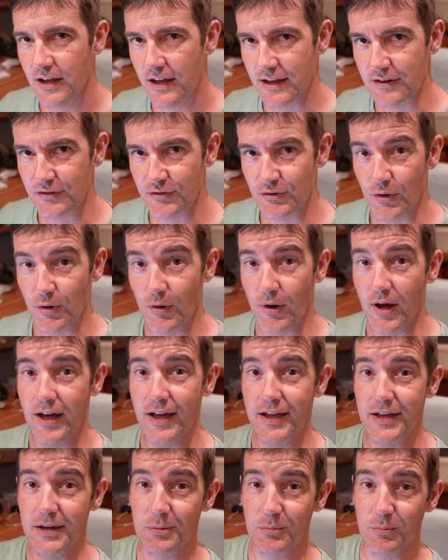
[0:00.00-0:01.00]
And so
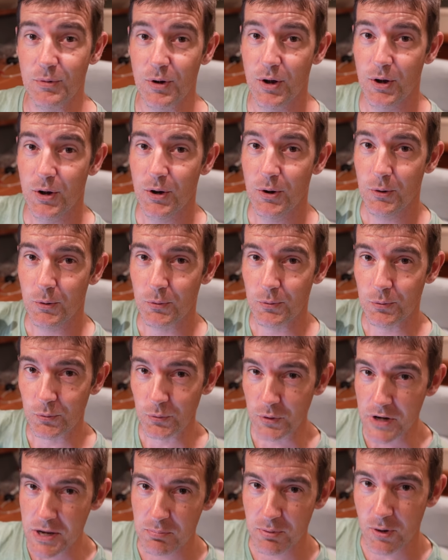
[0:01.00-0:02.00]
I am
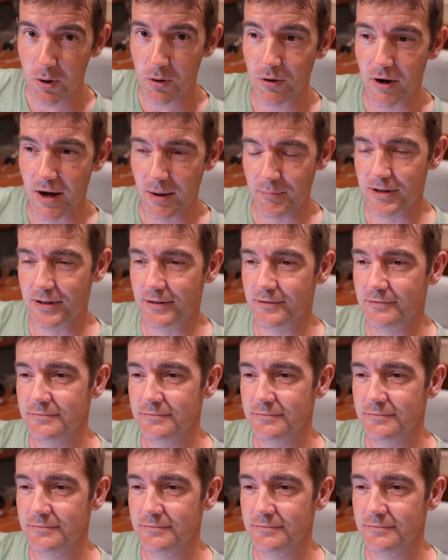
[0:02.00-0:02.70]
reprogramming.